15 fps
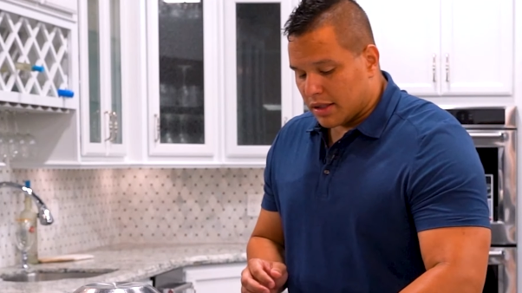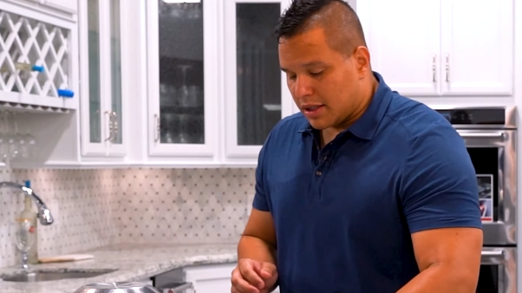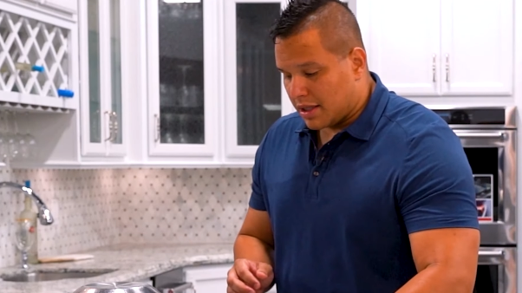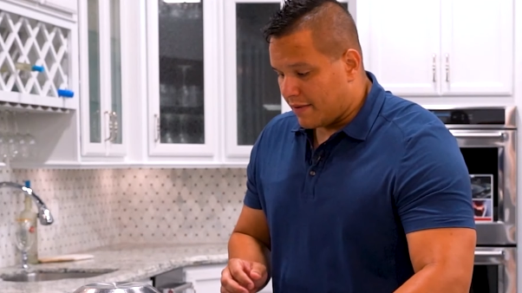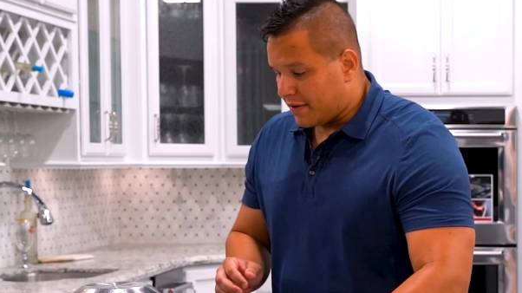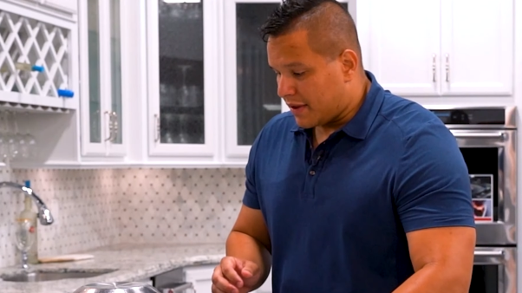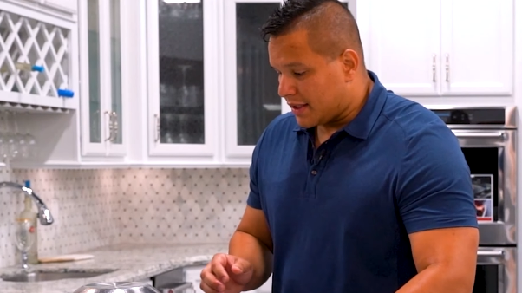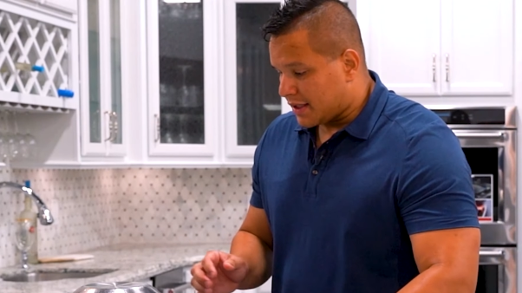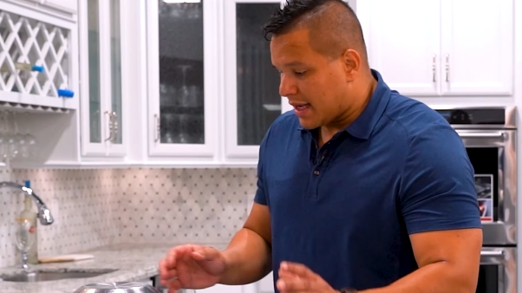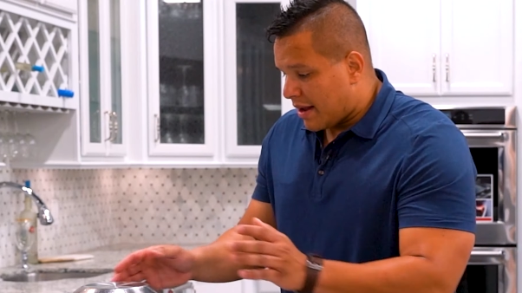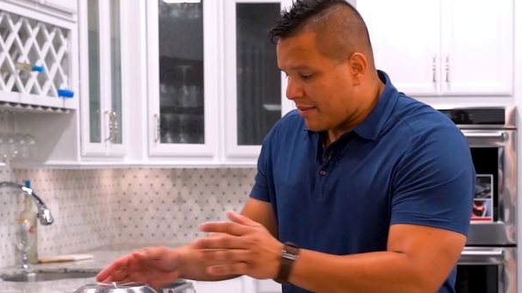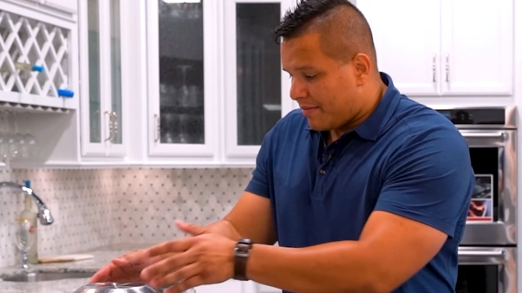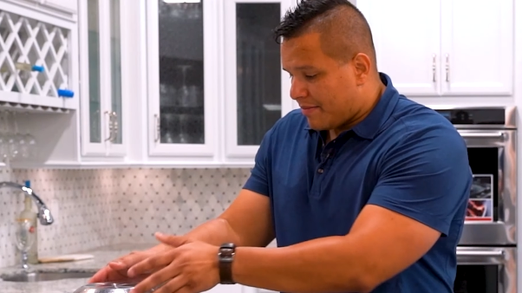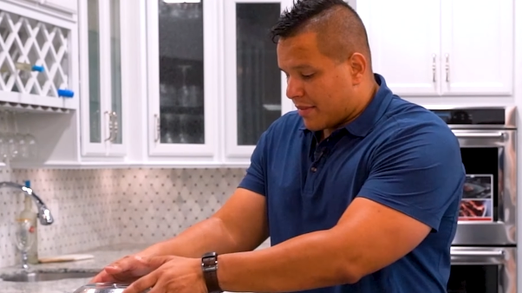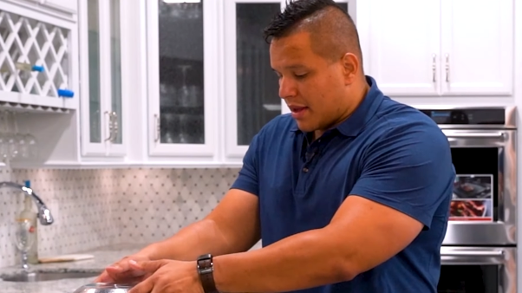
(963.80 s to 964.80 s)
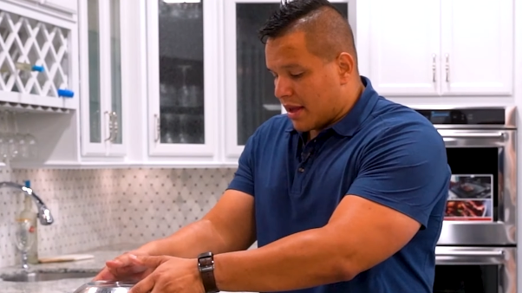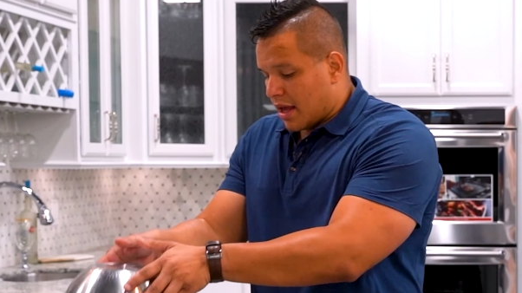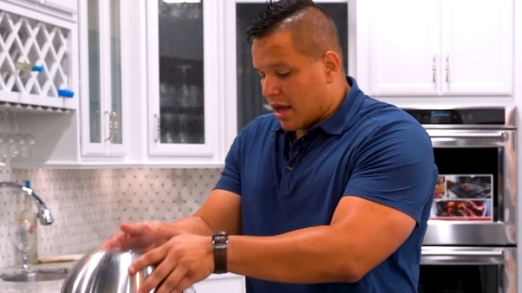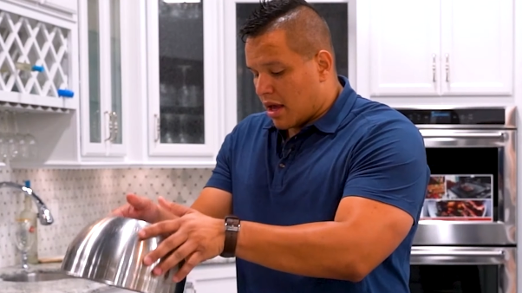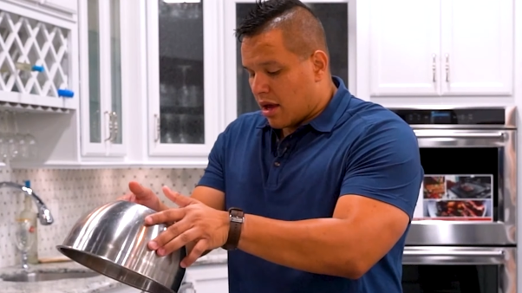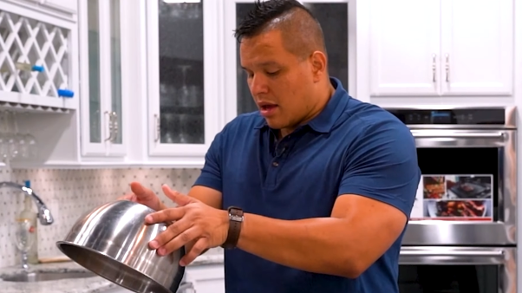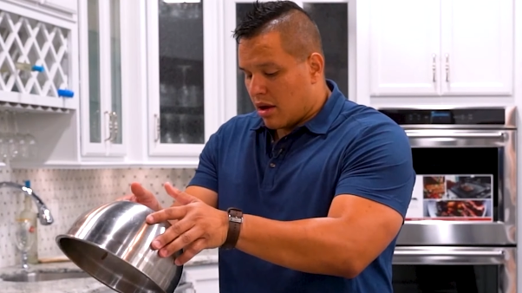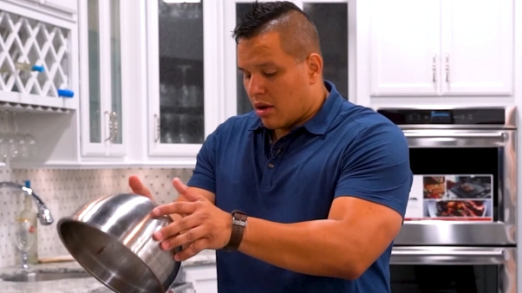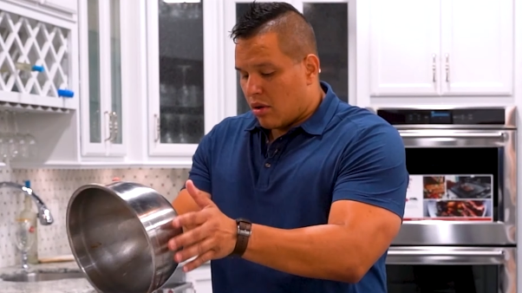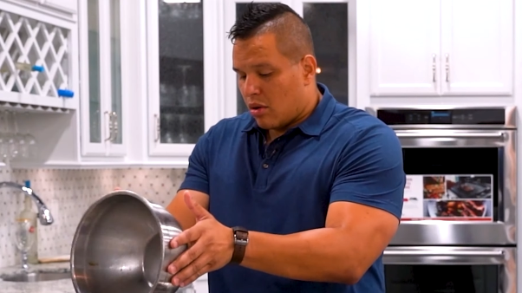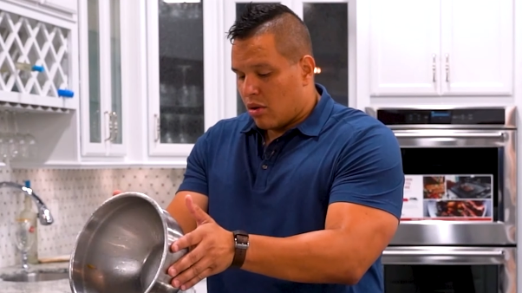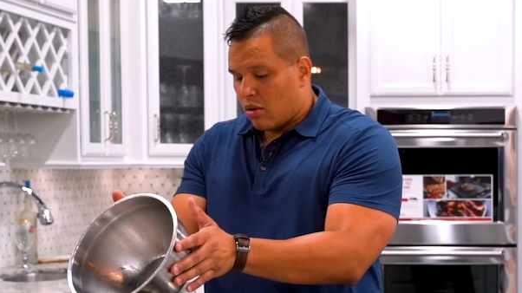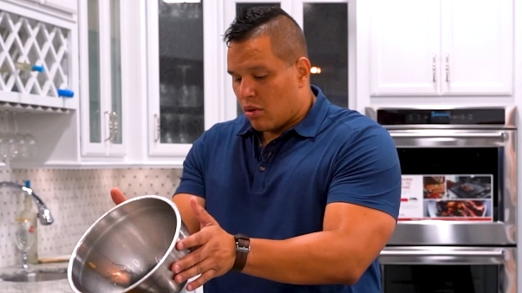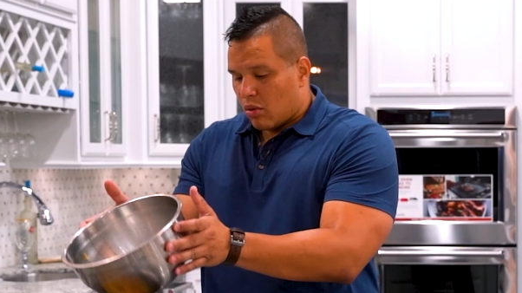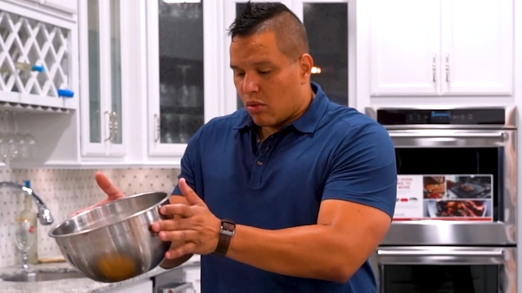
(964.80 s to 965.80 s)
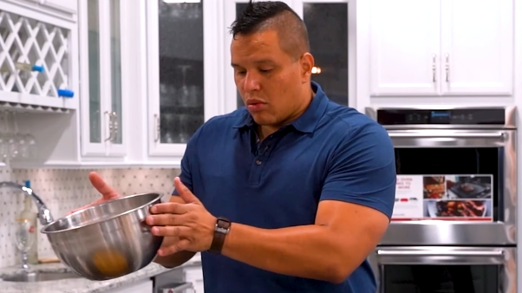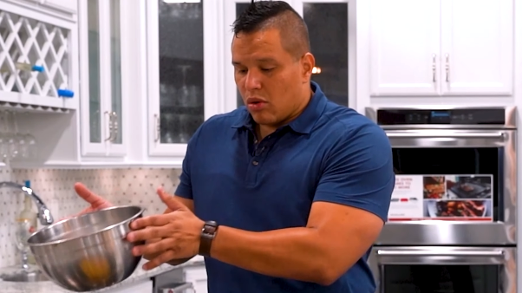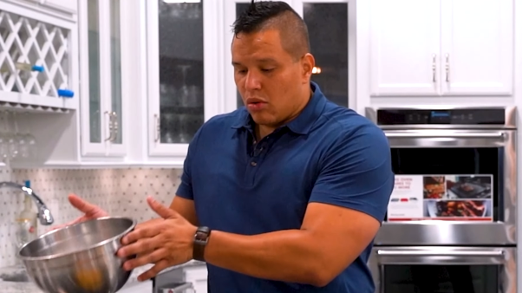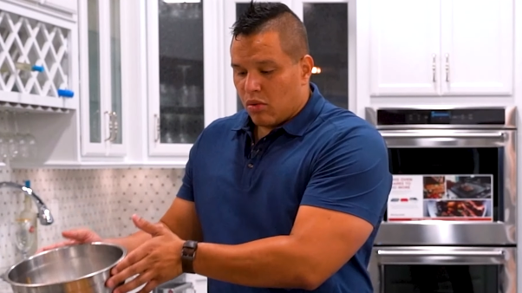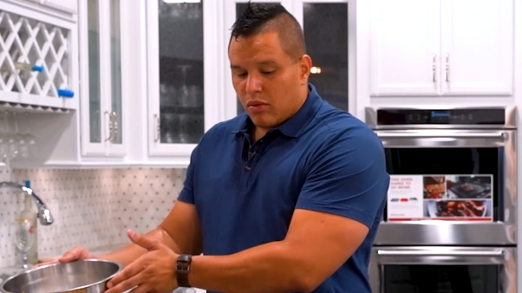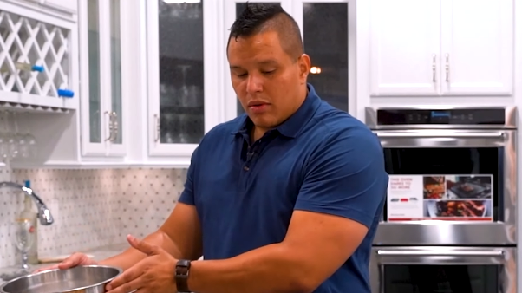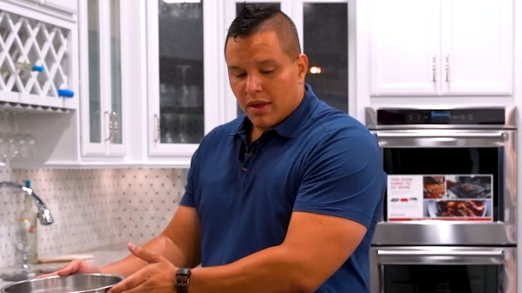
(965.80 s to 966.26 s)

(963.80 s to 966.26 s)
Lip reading: lift this up. Woo,